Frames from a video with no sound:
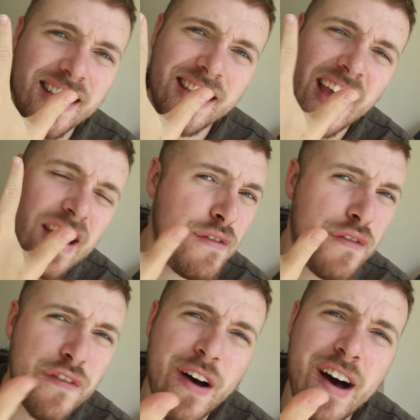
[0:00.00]
Day
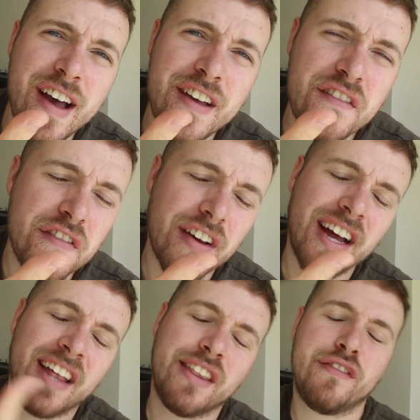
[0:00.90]
5
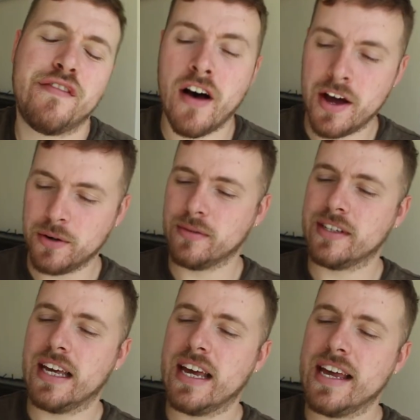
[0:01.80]
and the final
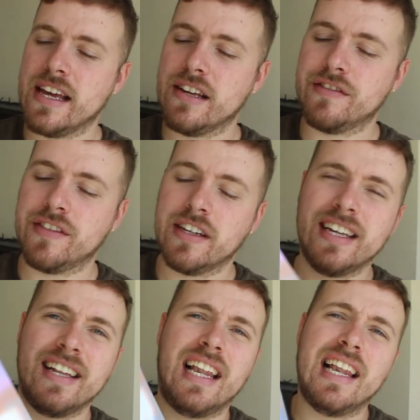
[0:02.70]
day of
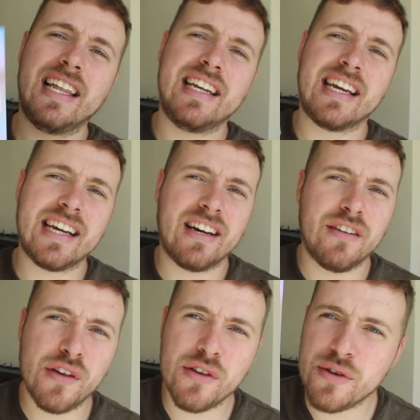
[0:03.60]
Leading Out
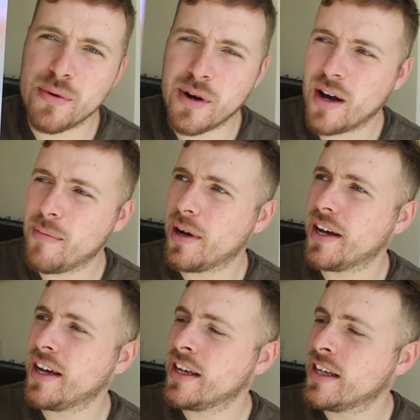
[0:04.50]
of Who You Are
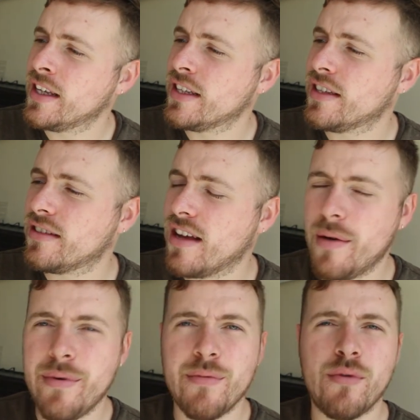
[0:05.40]
by
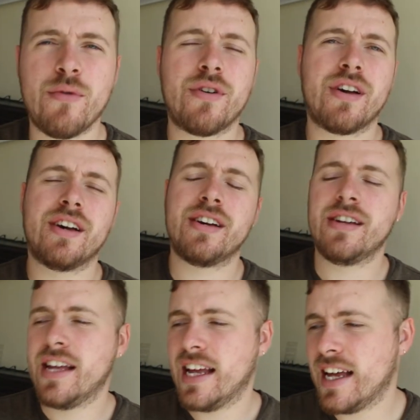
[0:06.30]
Simon Walker.
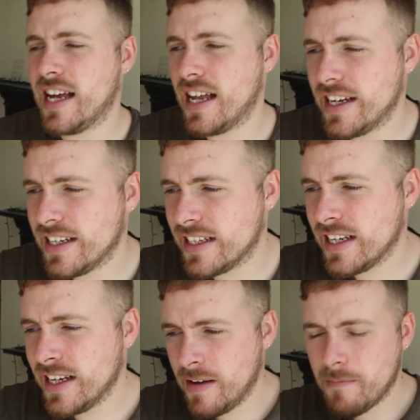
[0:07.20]
And
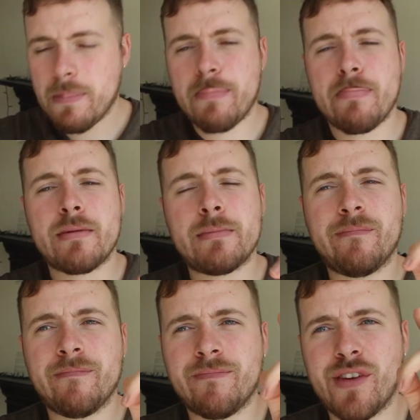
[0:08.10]

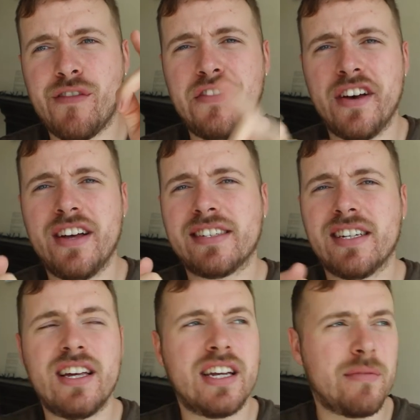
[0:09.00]
first
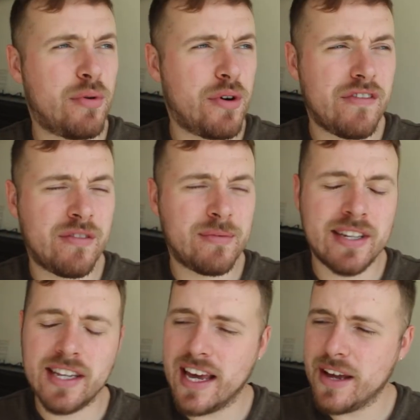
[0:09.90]
learning point from
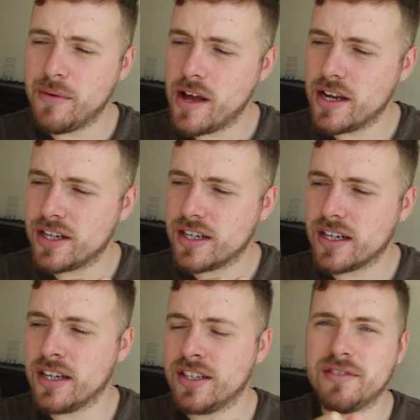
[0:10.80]
today, which
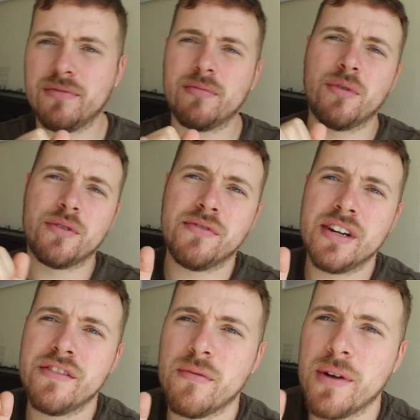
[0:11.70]
I just want to
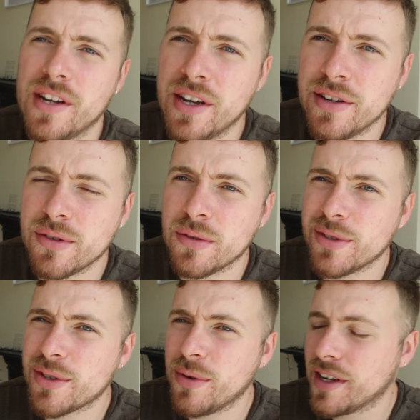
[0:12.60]
read from my notes or
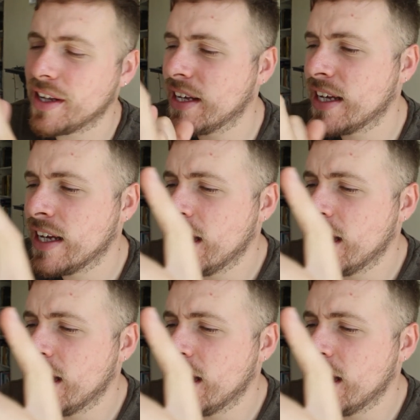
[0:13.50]
just quickly,